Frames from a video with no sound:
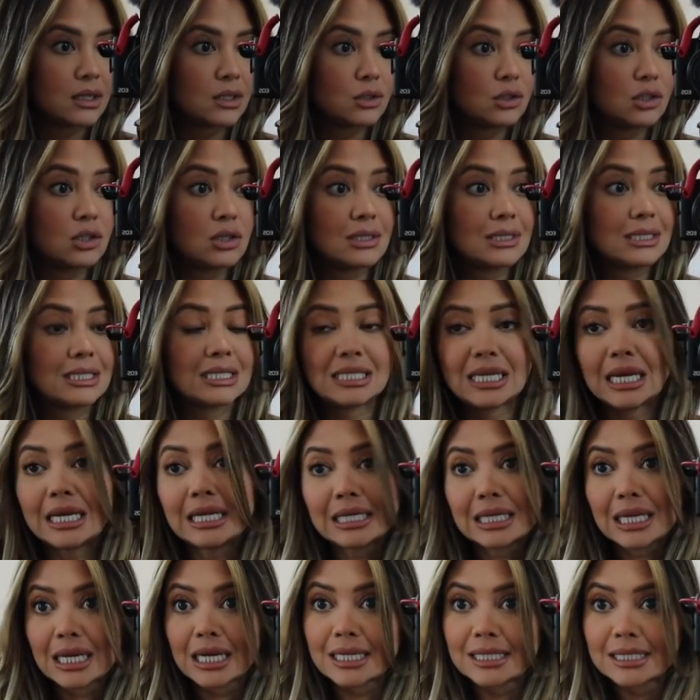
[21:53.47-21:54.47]
a little
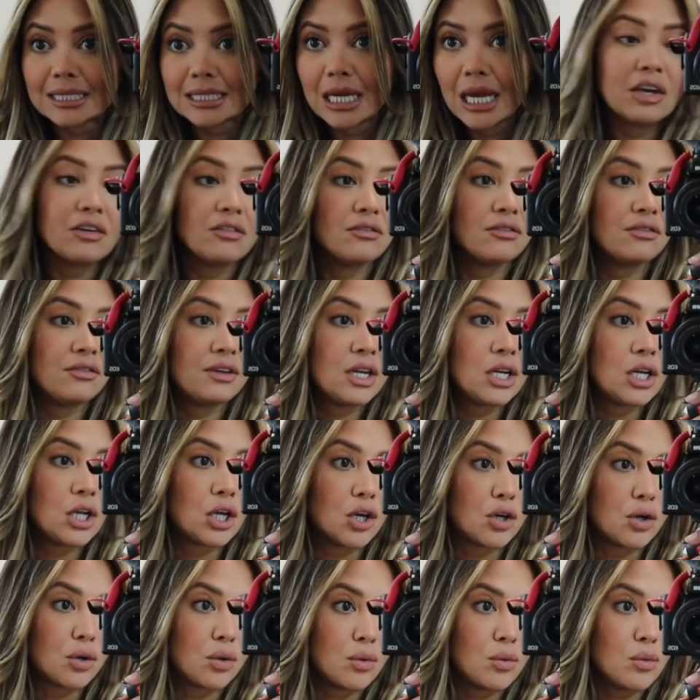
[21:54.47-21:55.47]
date night
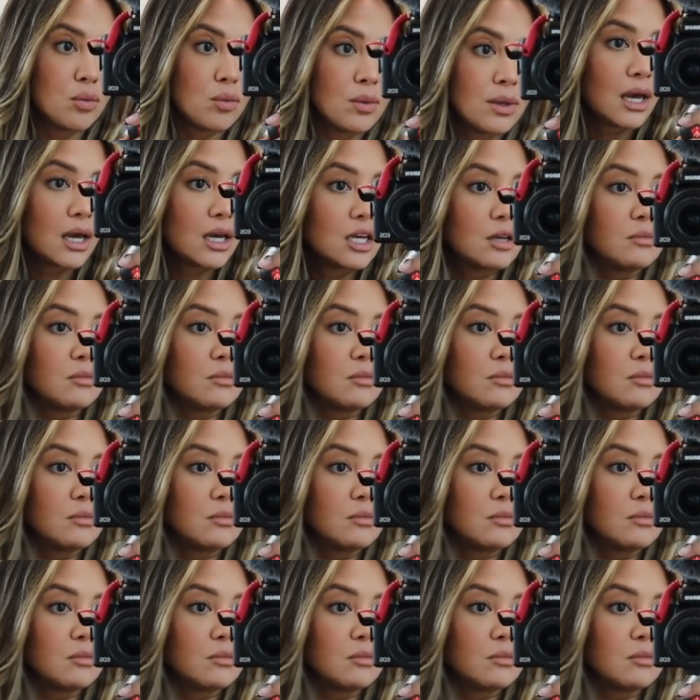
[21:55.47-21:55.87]
video